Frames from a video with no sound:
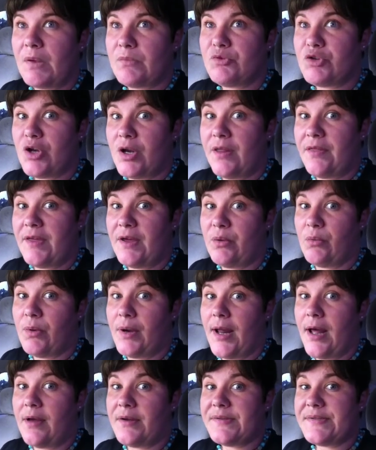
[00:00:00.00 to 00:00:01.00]
trying to think
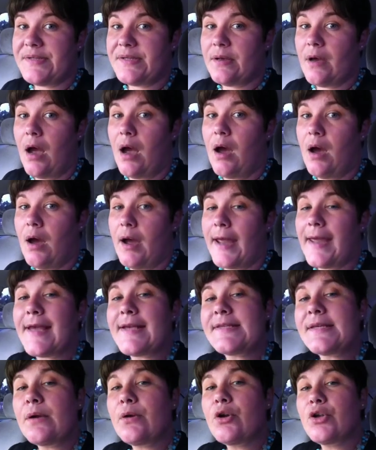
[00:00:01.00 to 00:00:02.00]
what else. I
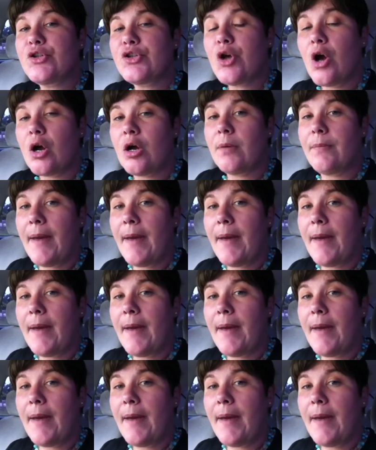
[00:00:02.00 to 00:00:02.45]
guess I could talk